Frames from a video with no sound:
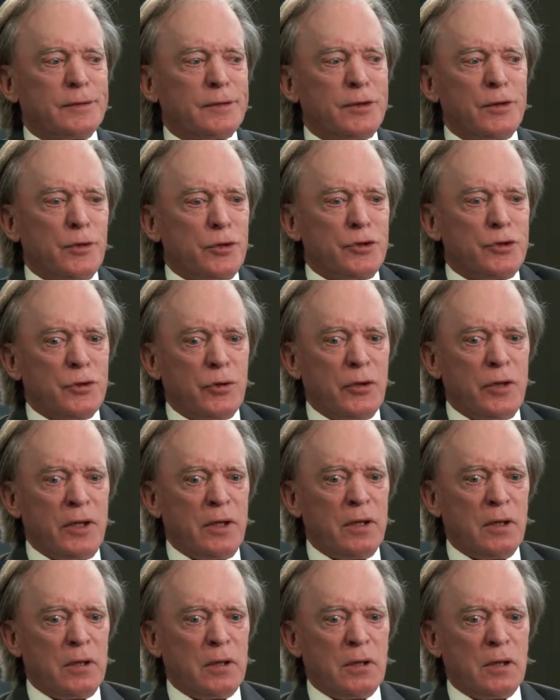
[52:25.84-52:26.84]

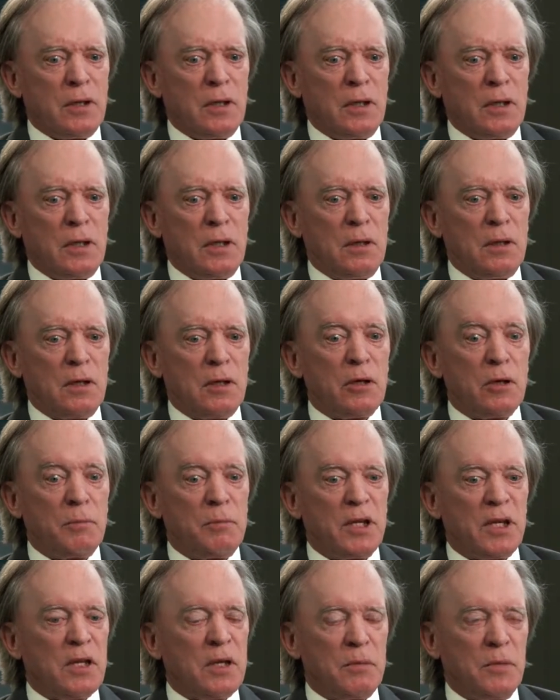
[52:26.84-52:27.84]
co-joined, or
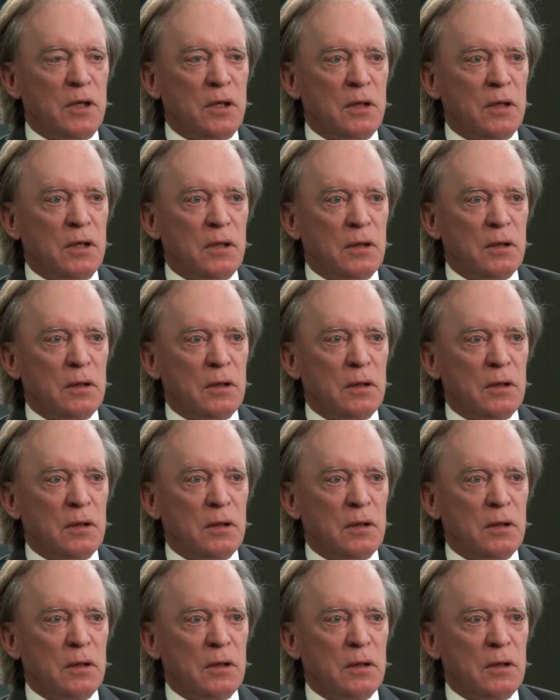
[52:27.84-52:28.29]
becoming